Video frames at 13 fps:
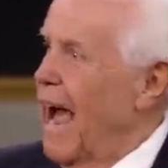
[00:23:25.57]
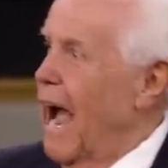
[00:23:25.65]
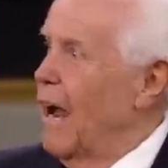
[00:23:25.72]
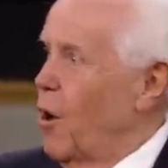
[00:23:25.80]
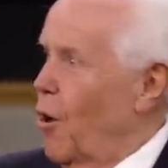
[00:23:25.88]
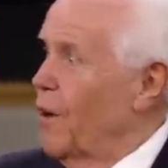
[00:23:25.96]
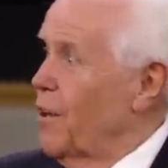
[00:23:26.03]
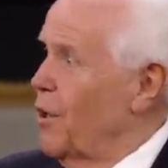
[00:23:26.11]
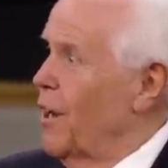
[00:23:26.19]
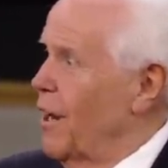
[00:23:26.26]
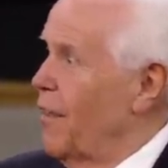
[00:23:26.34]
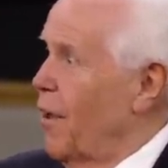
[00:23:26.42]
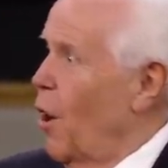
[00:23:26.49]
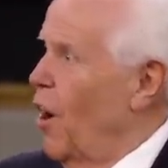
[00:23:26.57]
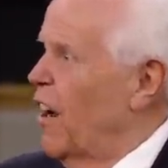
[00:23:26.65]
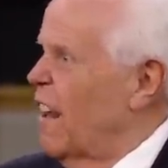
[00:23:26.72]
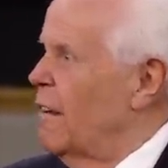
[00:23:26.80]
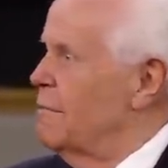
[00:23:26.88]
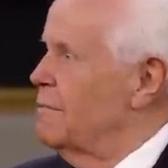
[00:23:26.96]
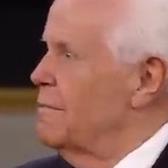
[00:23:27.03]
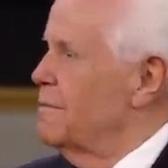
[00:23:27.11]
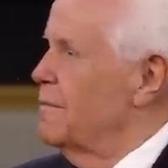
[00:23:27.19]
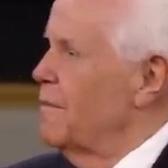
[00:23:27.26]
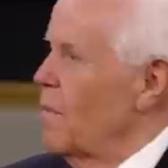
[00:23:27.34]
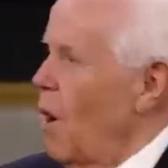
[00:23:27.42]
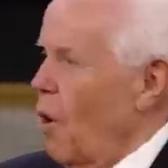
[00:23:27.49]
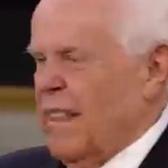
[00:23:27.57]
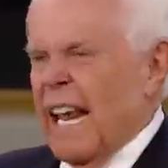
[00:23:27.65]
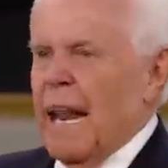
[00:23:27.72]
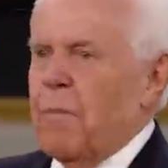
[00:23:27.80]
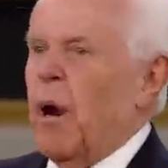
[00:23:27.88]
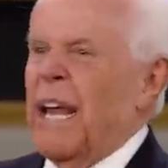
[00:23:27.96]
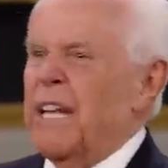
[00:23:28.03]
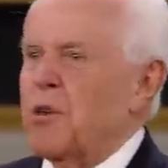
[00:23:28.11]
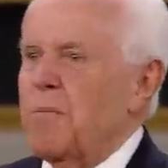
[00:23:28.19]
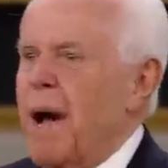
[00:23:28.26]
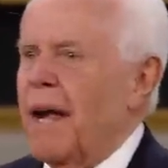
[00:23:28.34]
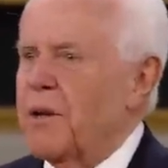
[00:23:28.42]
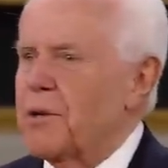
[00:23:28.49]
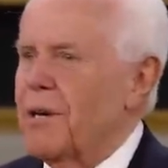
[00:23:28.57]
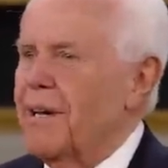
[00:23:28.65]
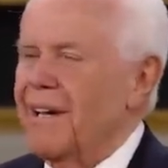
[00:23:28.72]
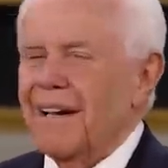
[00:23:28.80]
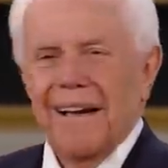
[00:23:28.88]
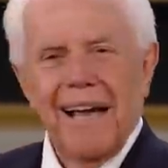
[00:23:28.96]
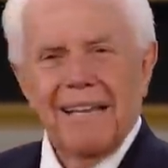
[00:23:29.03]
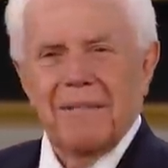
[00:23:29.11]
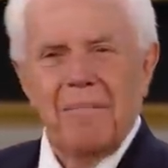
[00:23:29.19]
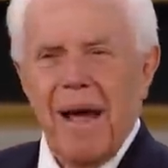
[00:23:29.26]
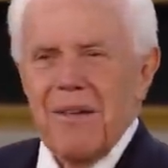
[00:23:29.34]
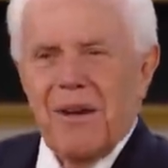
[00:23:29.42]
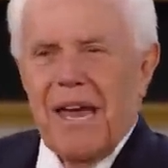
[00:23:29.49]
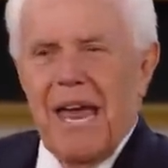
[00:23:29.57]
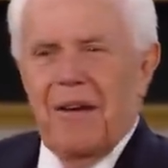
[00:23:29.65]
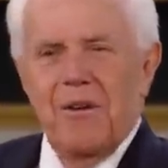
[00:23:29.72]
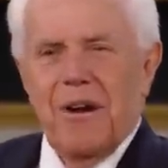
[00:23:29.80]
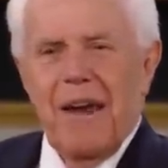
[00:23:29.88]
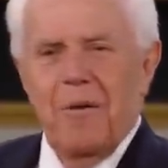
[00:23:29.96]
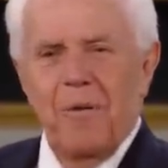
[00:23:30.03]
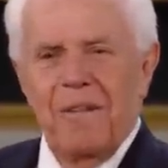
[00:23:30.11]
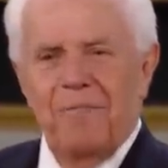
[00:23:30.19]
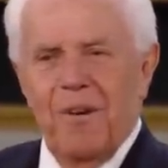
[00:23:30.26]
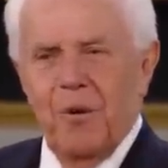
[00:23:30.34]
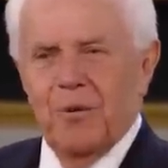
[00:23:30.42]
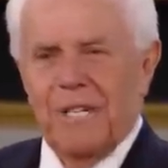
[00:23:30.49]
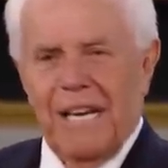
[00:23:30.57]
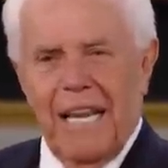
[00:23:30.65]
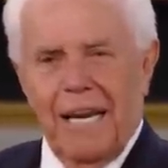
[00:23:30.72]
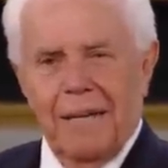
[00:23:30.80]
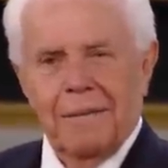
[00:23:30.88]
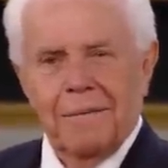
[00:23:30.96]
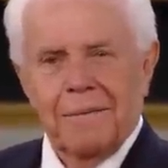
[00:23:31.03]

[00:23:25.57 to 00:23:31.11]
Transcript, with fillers: I'll order you another order. Oh, then I'm going to eat too much. I said, "Man, you can't, you can't win for losing here.